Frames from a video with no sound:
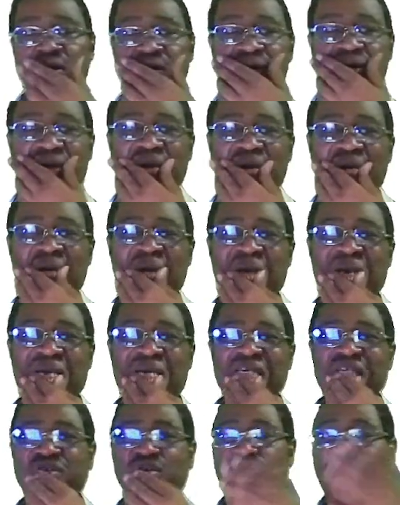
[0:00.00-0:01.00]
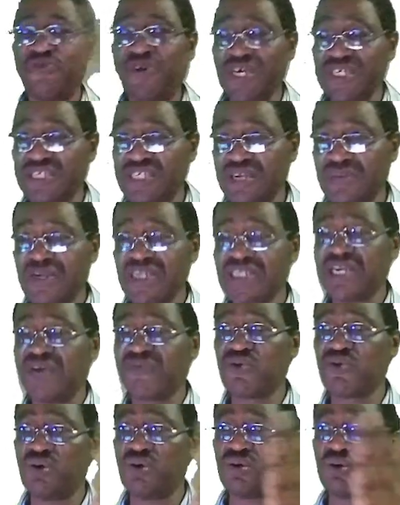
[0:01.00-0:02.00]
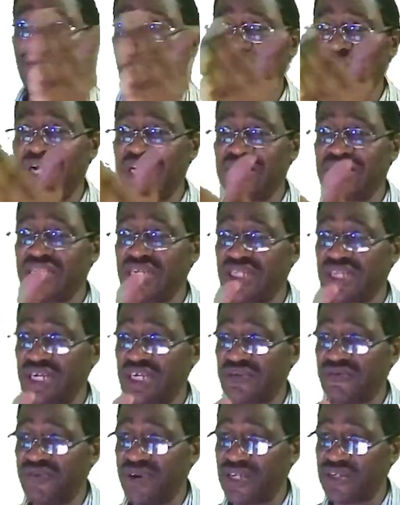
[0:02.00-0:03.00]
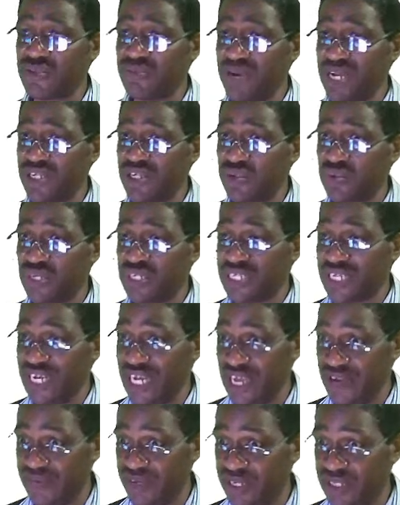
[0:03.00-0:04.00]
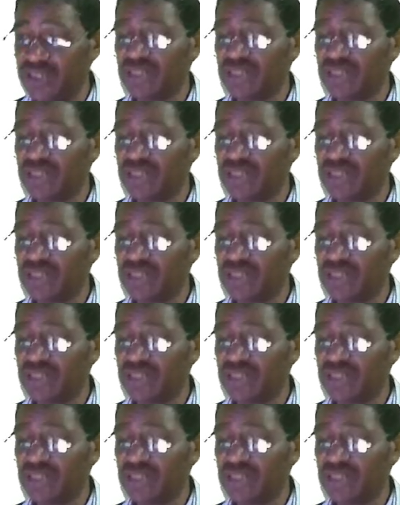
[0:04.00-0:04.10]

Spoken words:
Okay? So first year must have gone on until 31st March 2011.